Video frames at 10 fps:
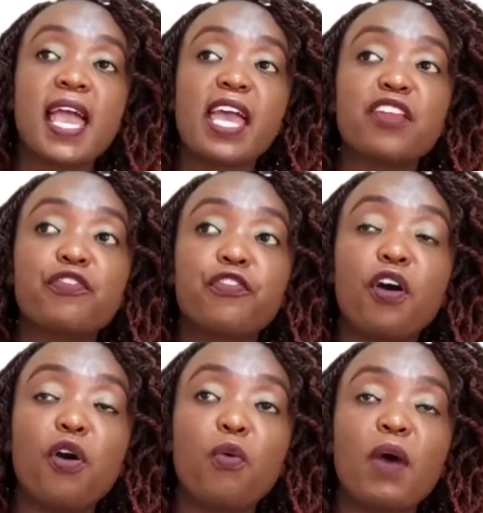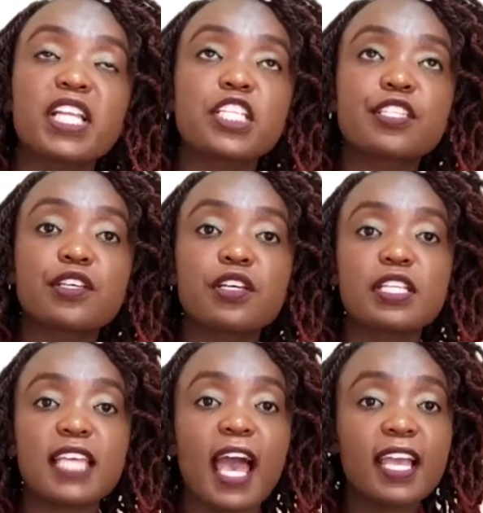And for one
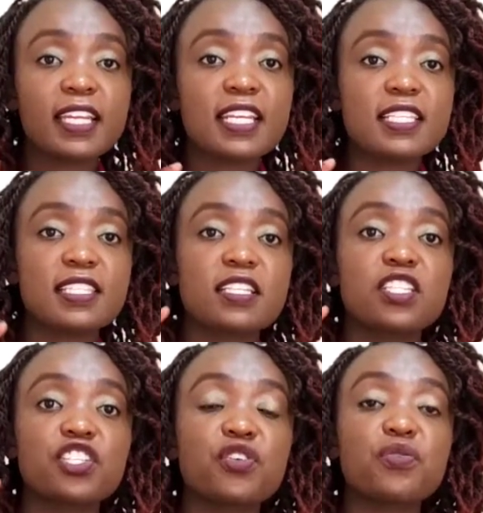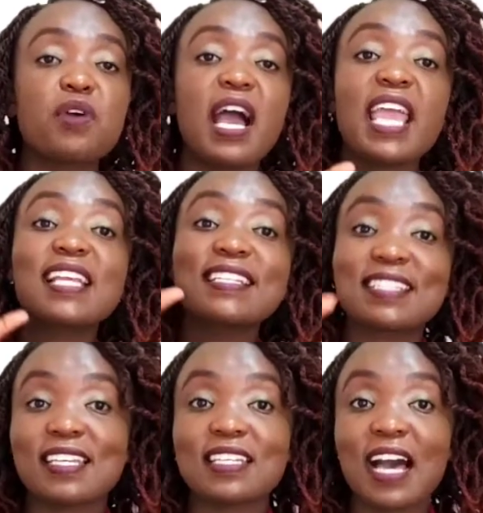to diagnose that you
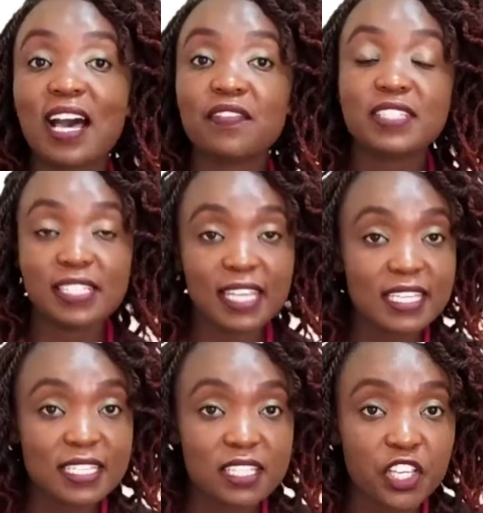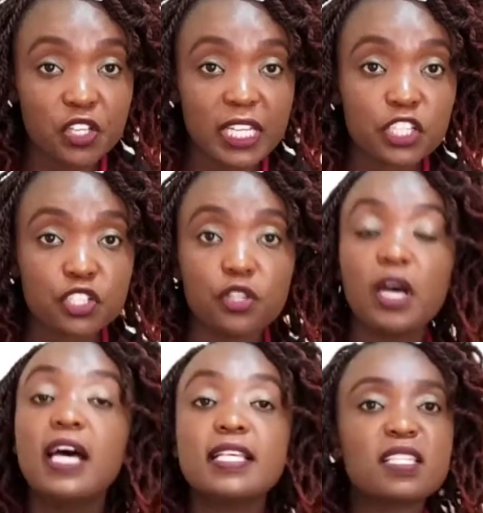indeed have delayed ejaculation, you know,
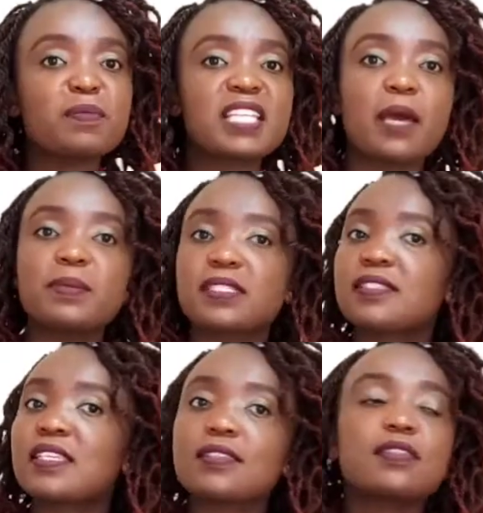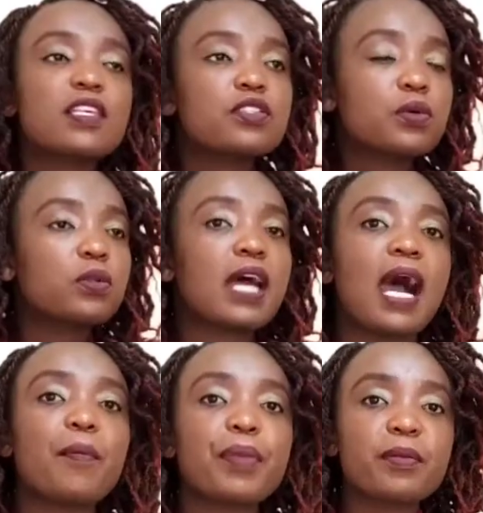sometimes these things could
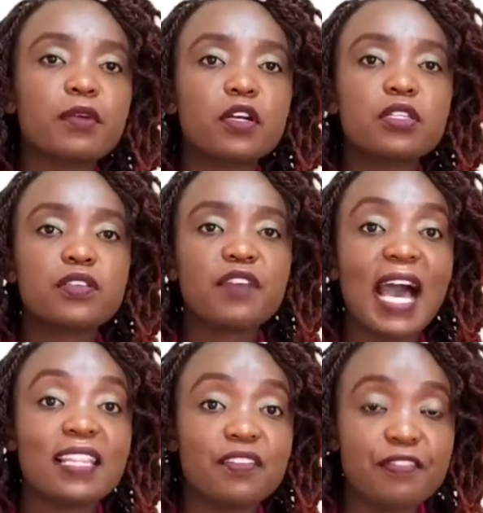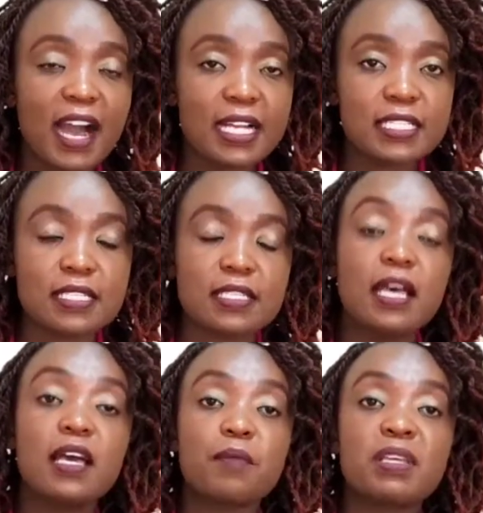happen because of other factors.
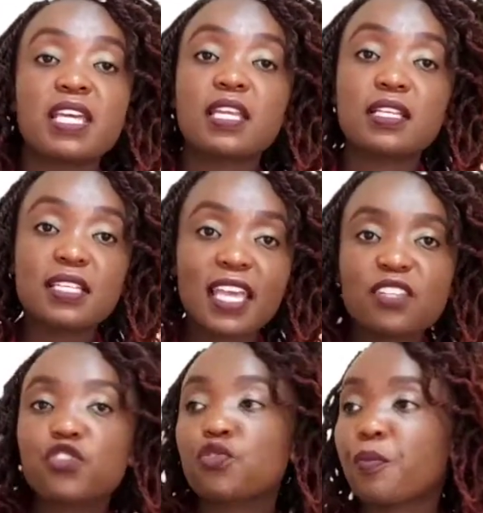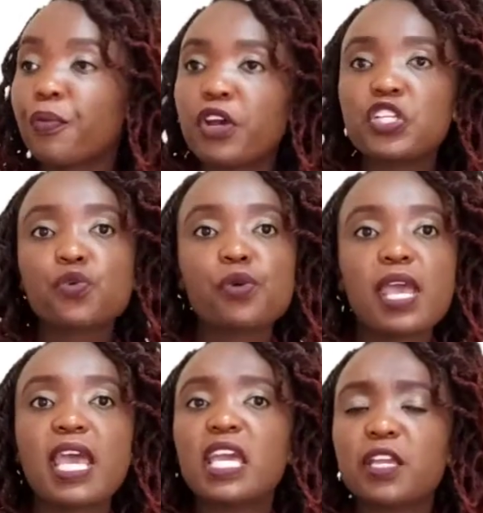But then it gets to a point
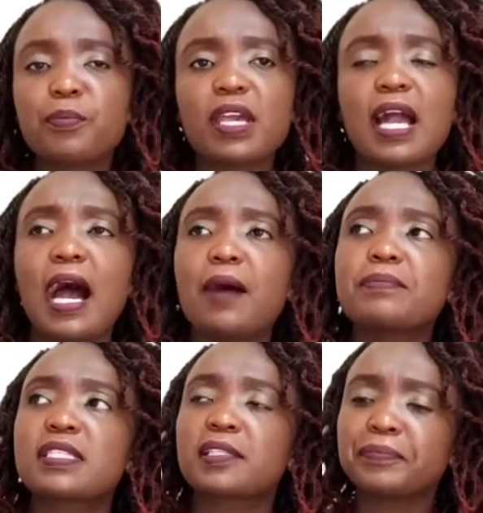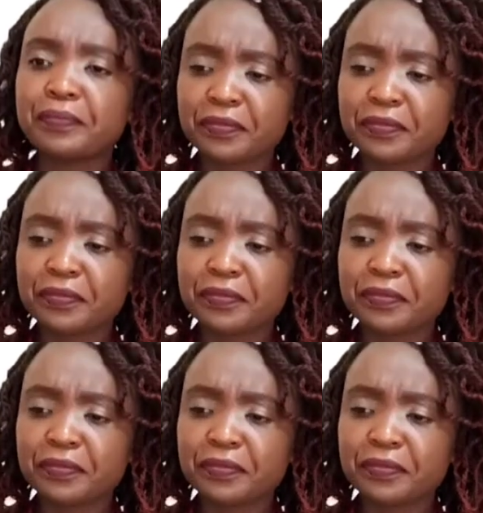where it becomes